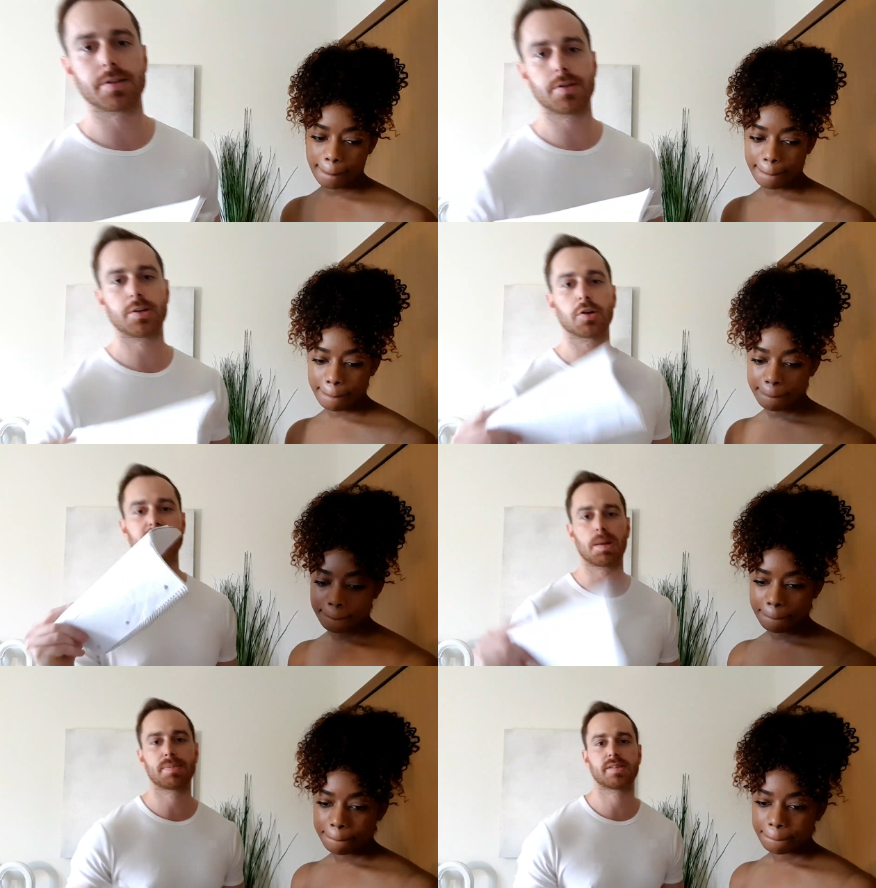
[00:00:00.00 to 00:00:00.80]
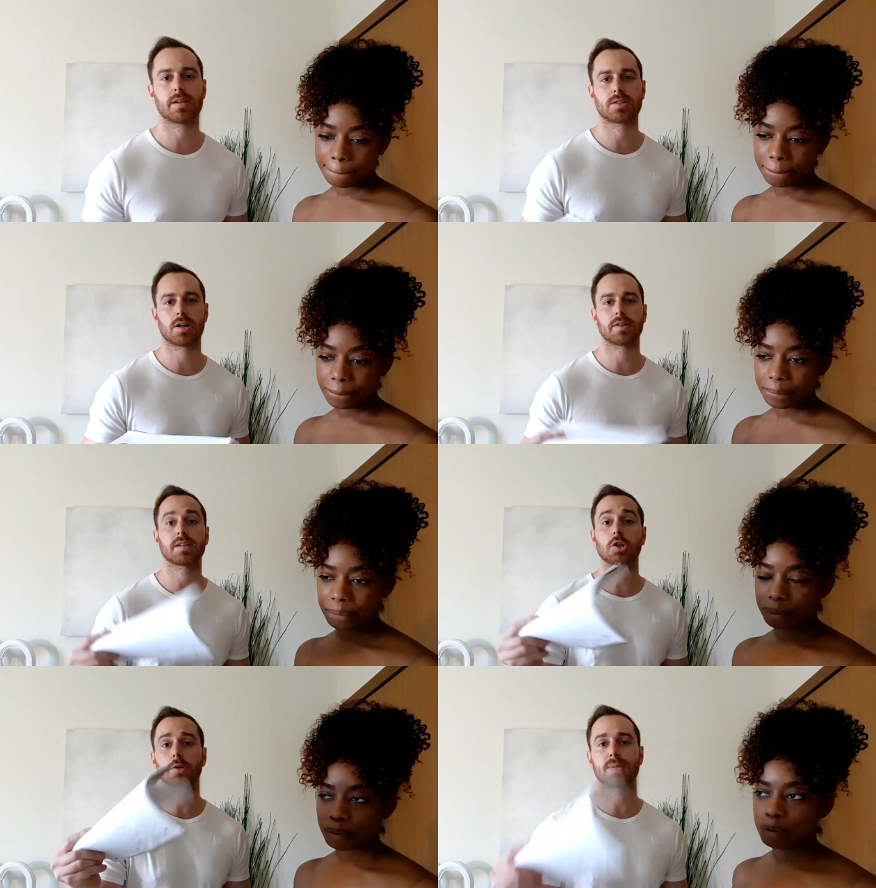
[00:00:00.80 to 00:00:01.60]
Speaker 1: you've got ten percent chance
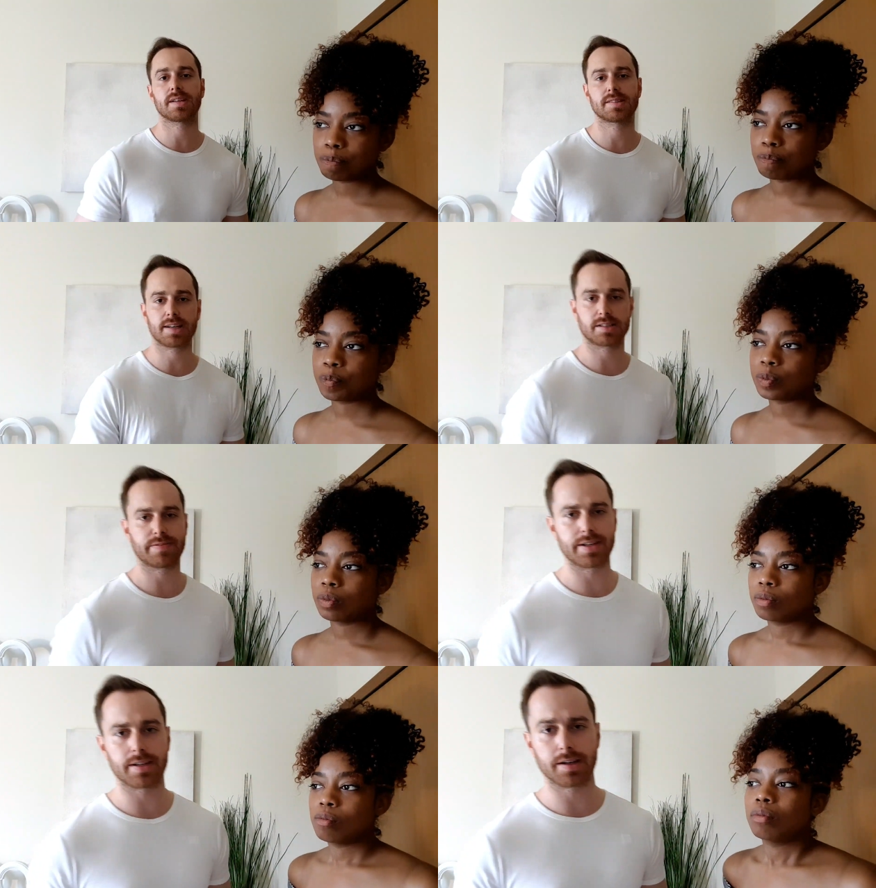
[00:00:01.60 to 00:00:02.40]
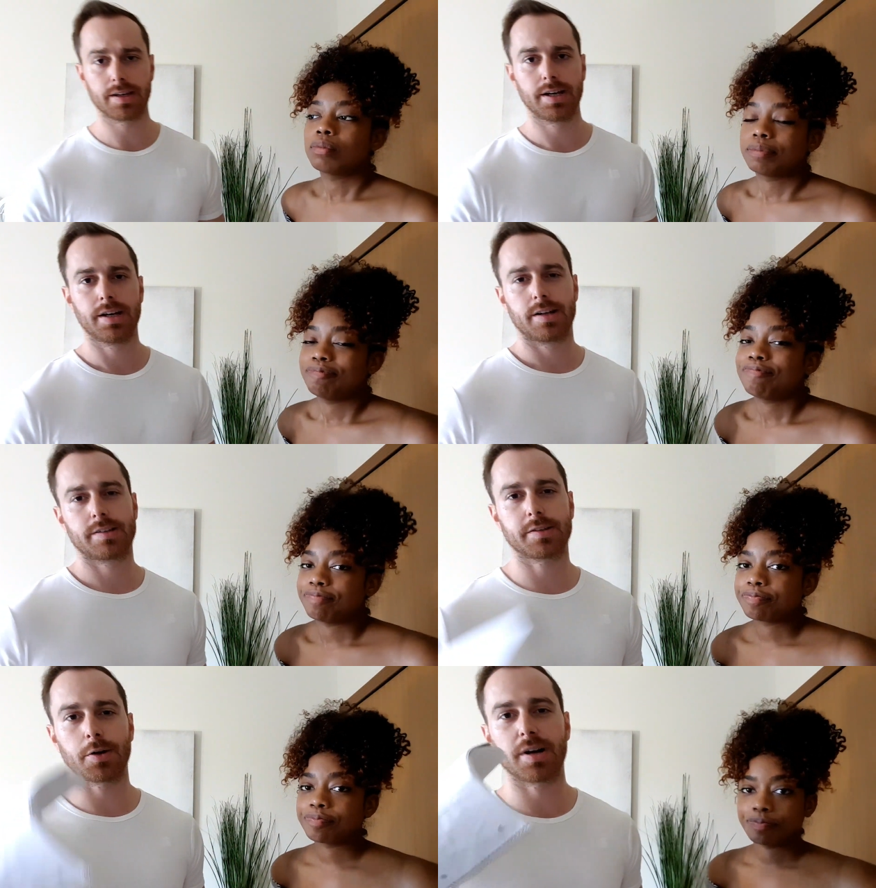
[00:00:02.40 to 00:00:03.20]
they could be a sex offender.
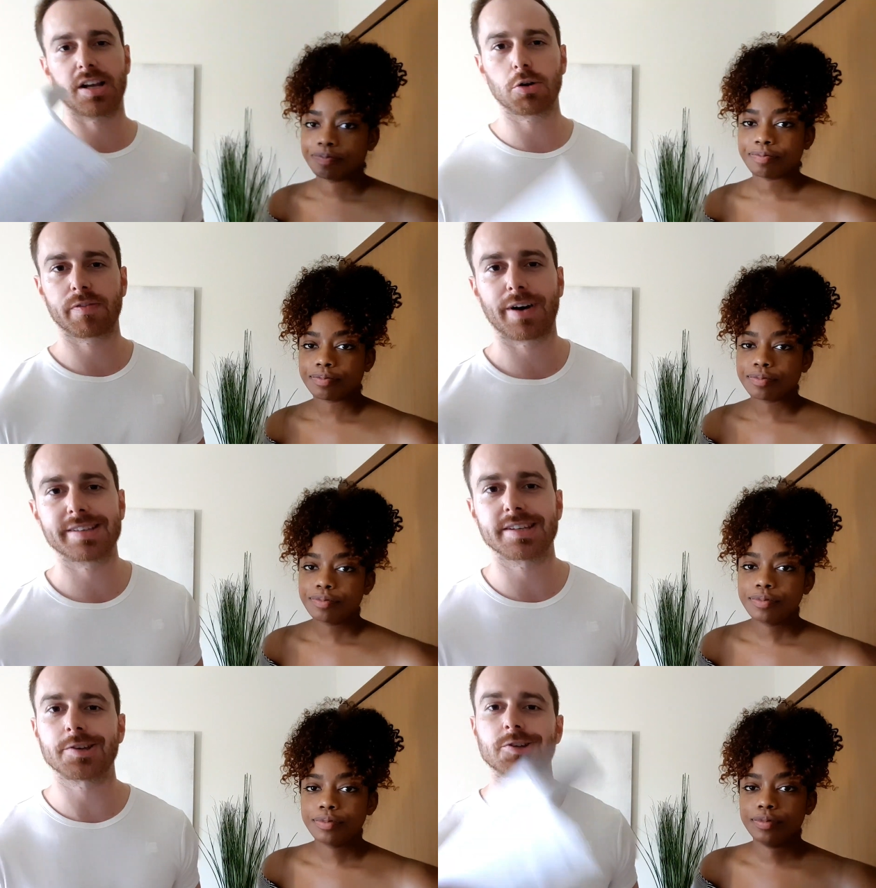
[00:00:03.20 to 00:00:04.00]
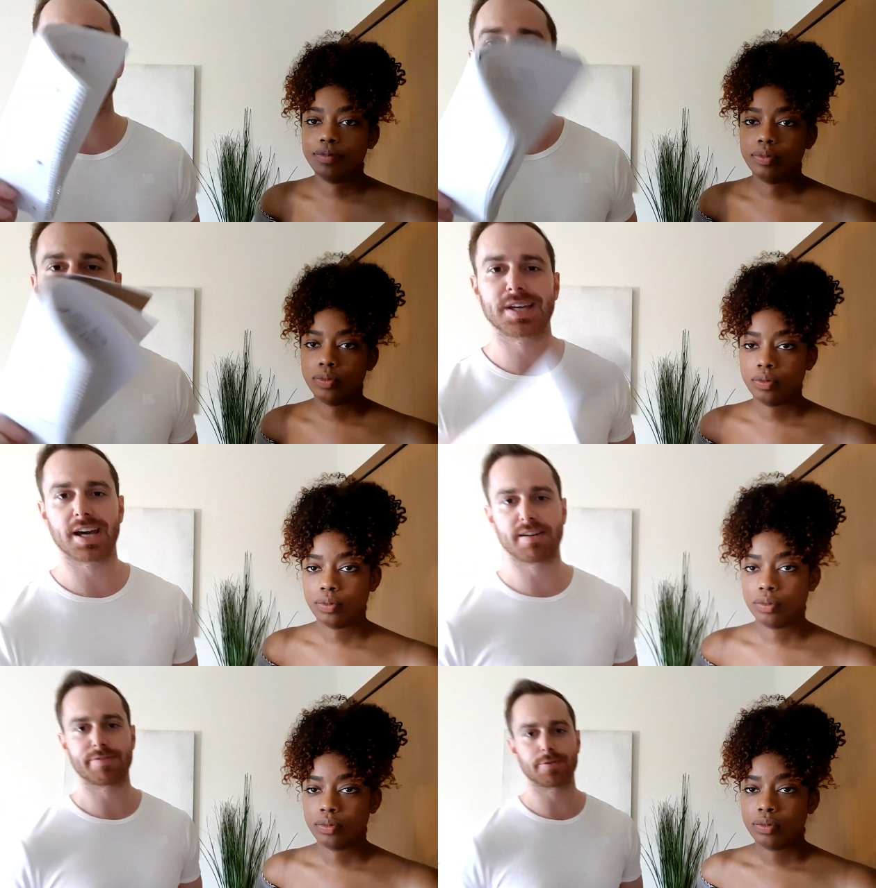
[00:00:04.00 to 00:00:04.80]
So a little advice is just be
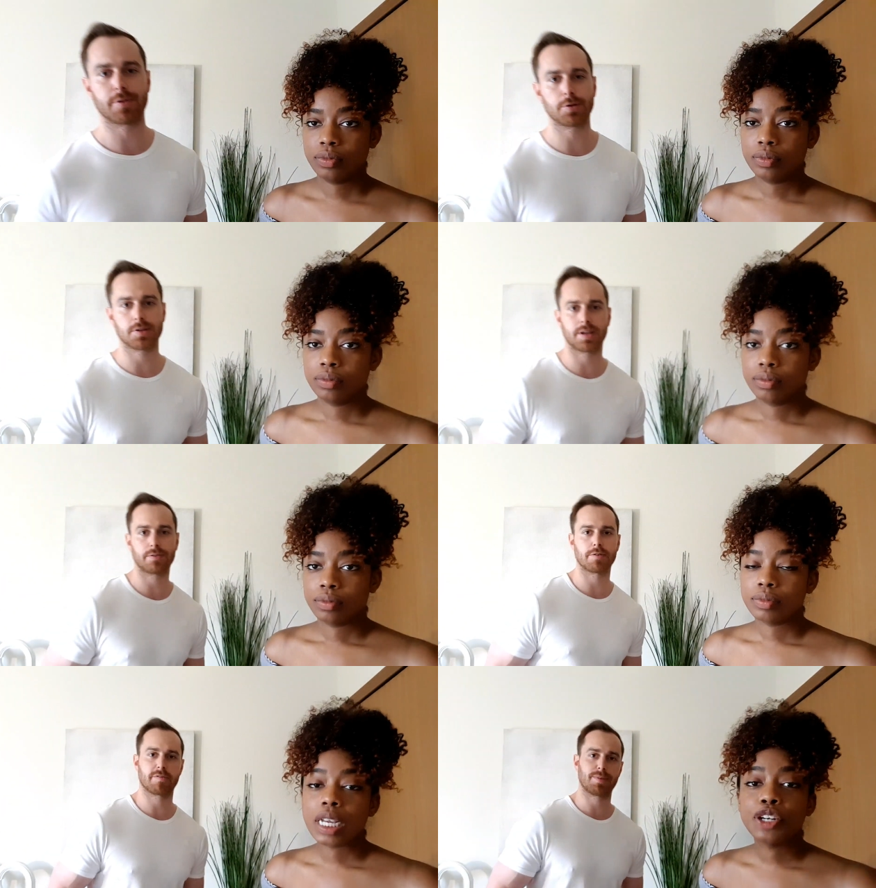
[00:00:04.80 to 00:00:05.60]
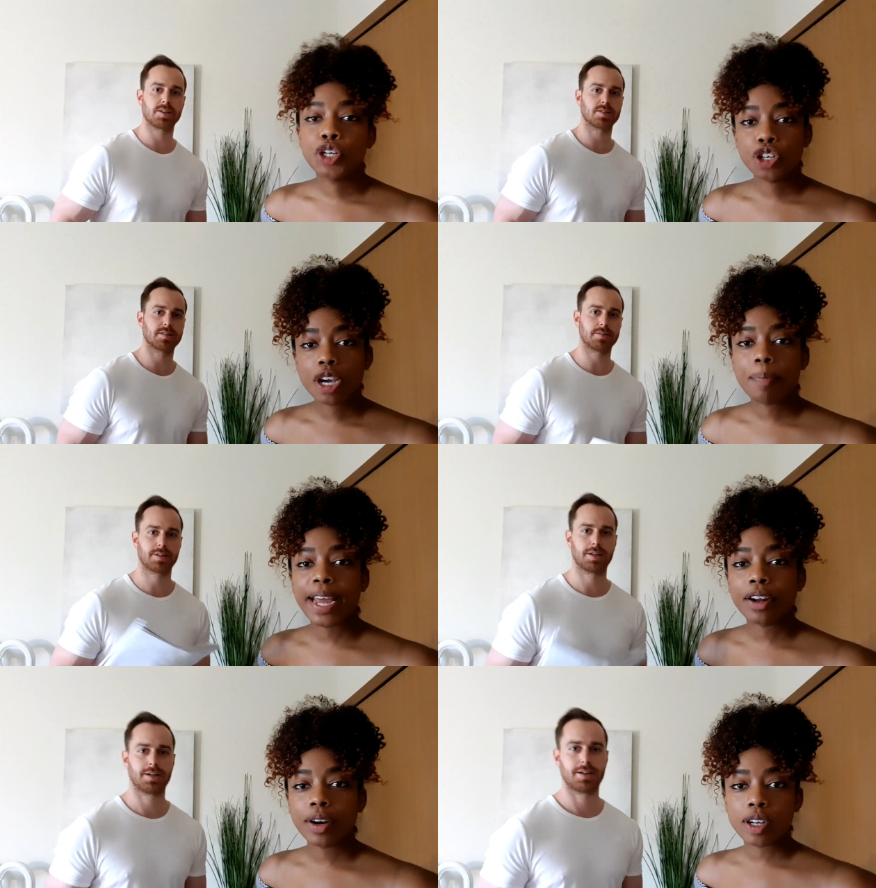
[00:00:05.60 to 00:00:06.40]
careful who you give your information to. Do your to.
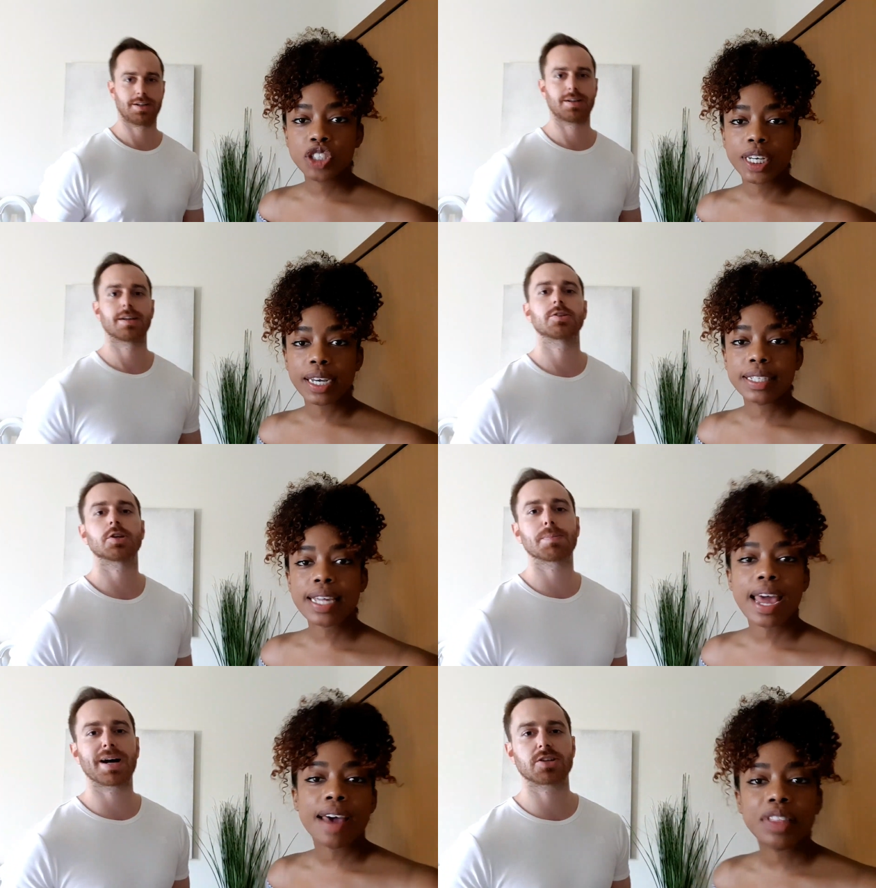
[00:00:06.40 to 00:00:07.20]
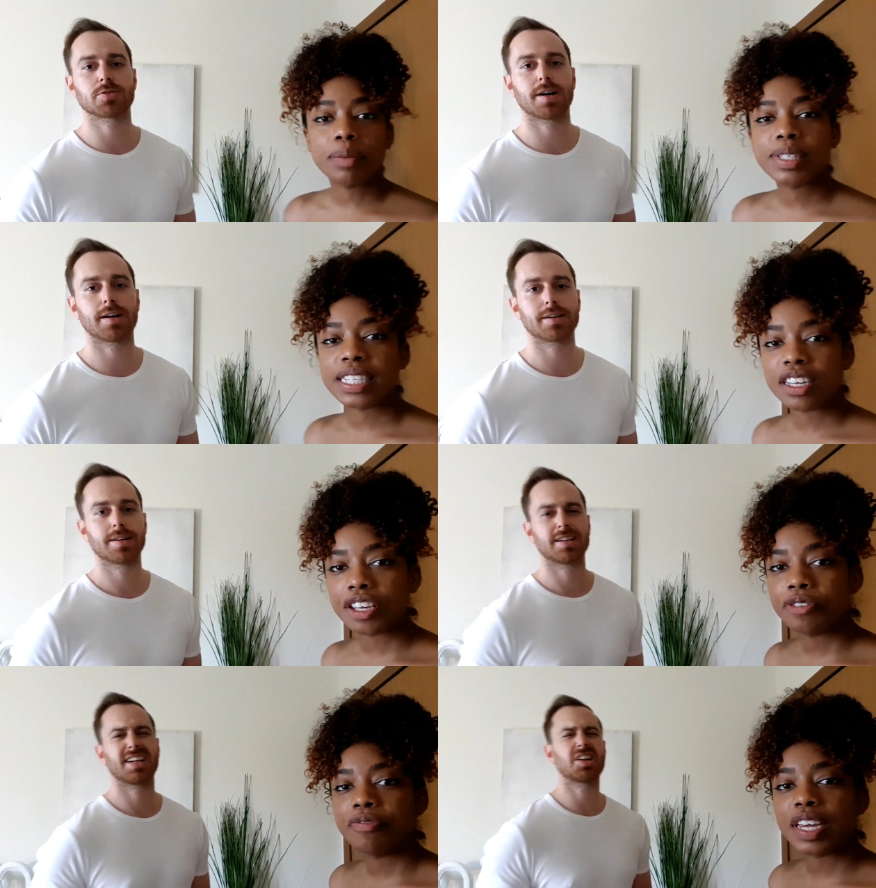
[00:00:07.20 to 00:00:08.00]
Speaker 2: background checks. Do your have background. them send
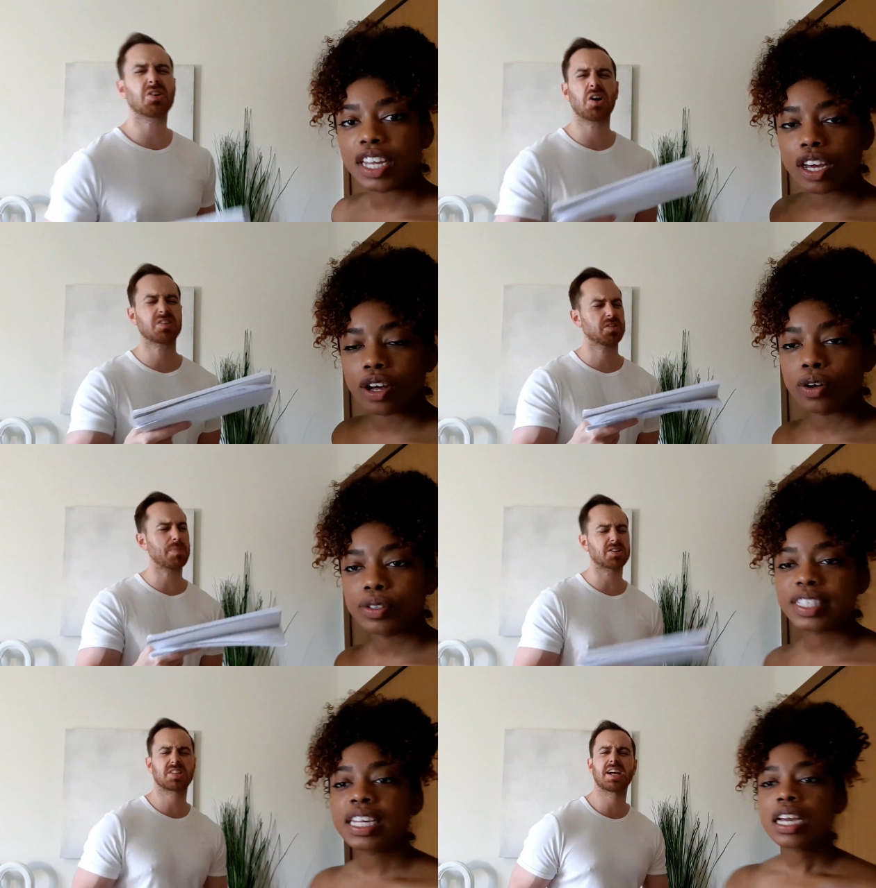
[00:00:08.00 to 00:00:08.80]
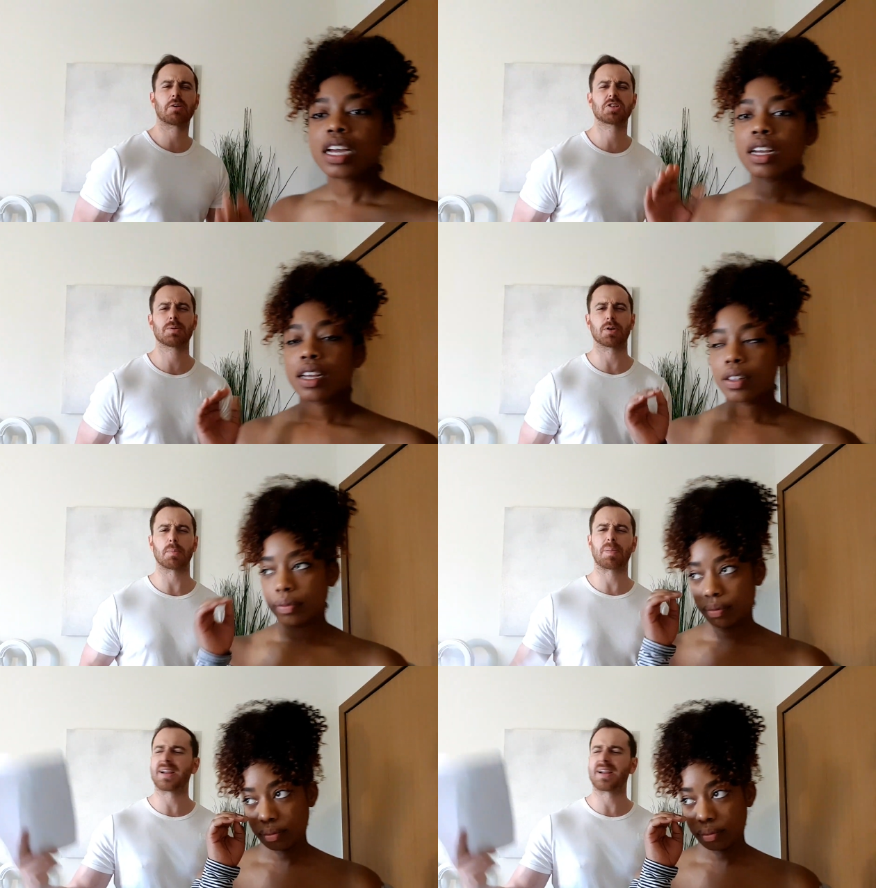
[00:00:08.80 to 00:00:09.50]
you Don't go into
Speaker 1: much detail. She went on the